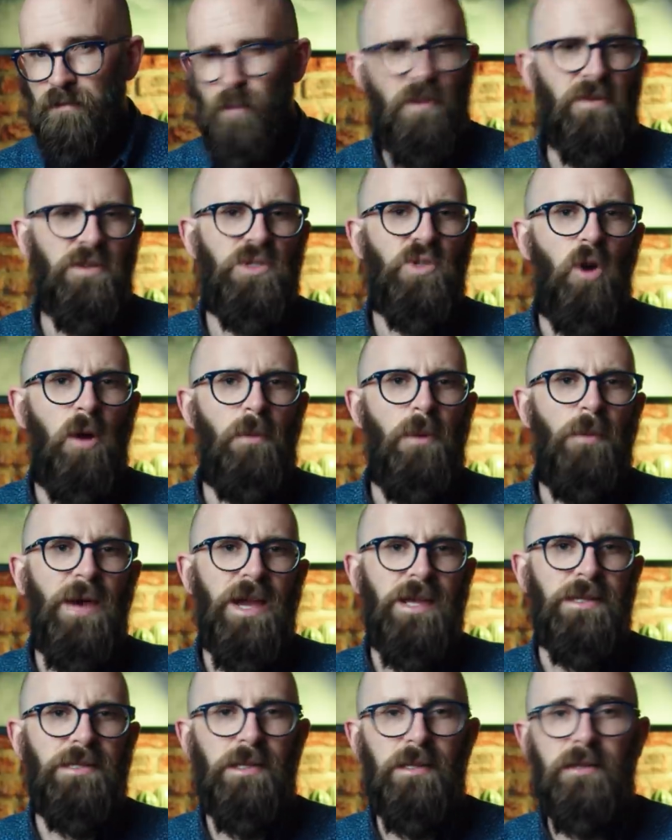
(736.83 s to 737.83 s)
When the storm
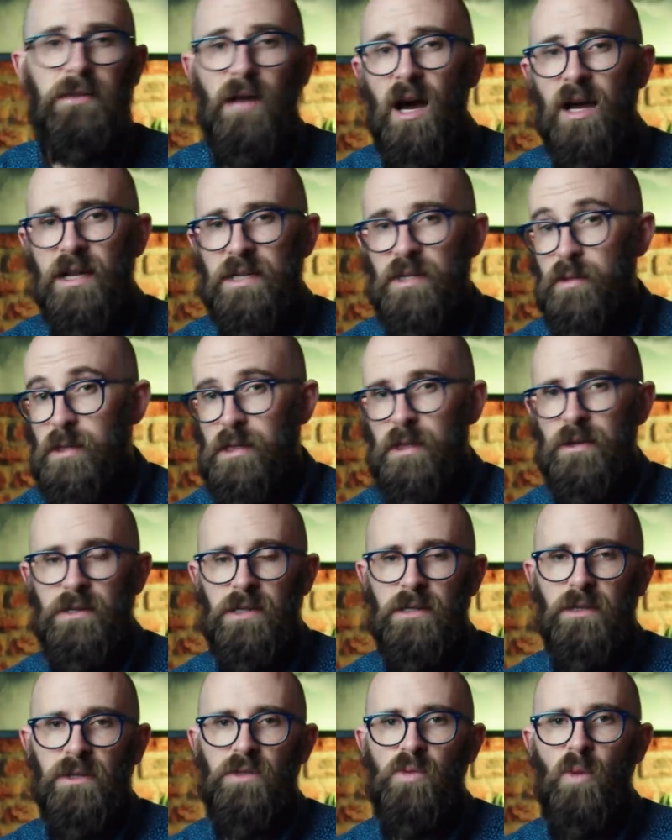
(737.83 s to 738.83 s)
abated, the Hind was
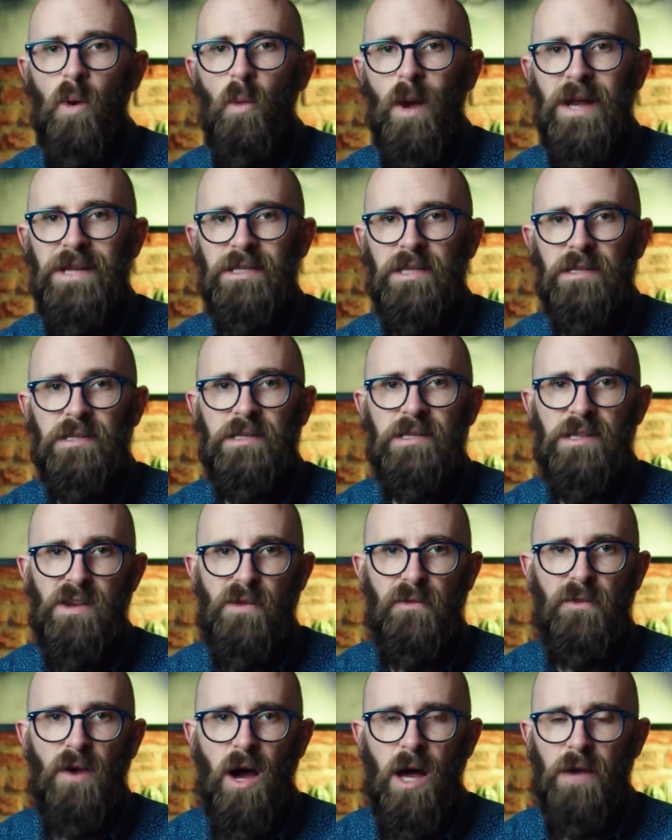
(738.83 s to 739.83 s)
loaded onto a waiting
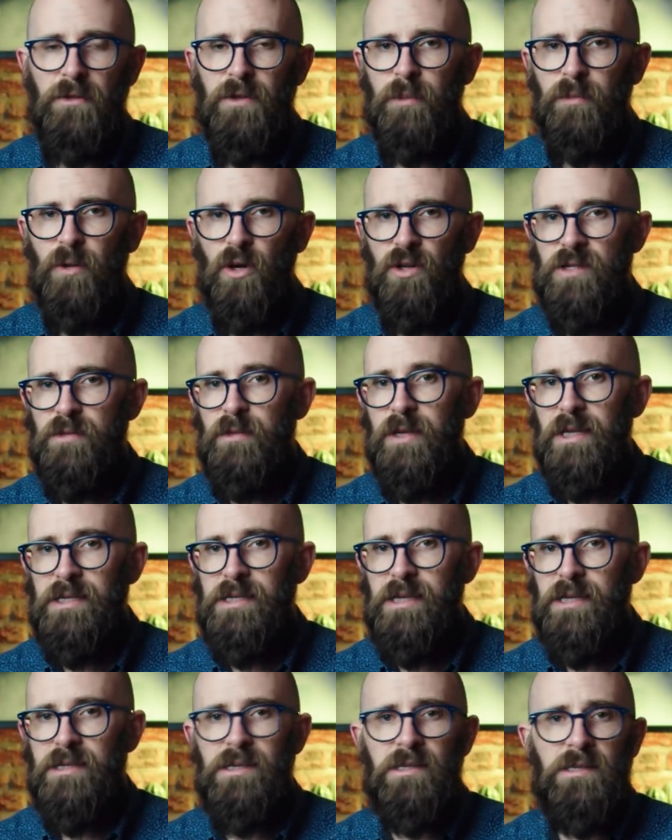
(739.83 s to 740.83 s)
C-5, and approximately
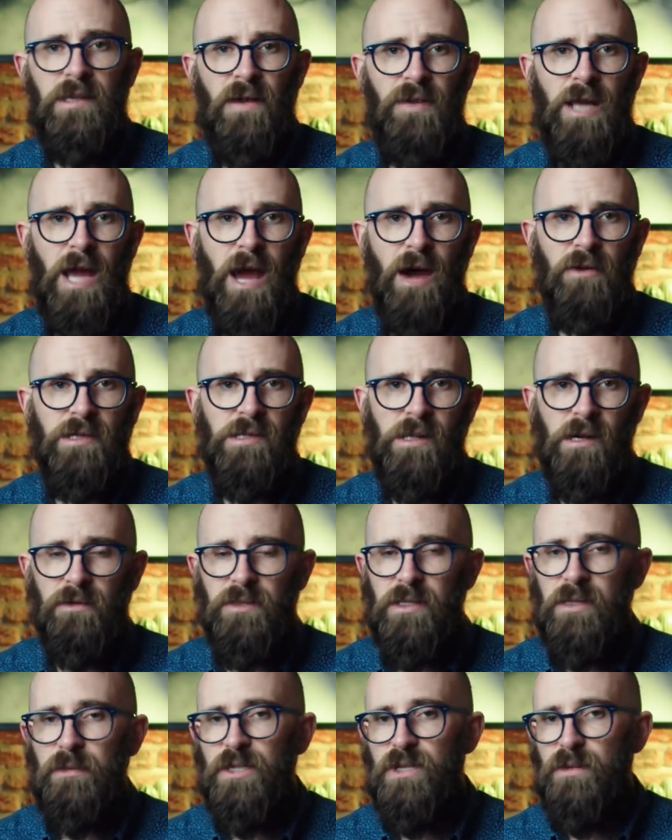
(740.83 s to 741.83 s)
67 hours
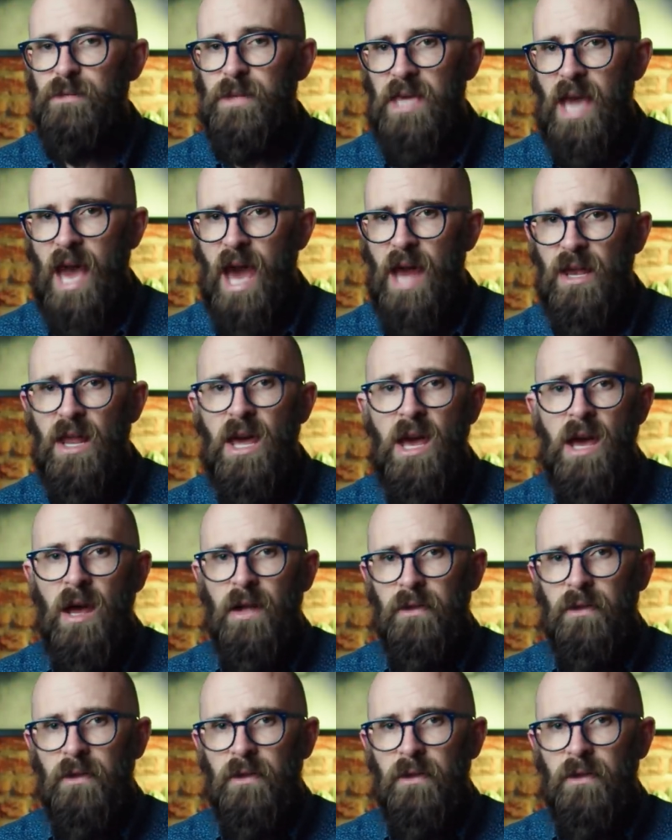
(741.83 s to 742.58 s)
after the mission began,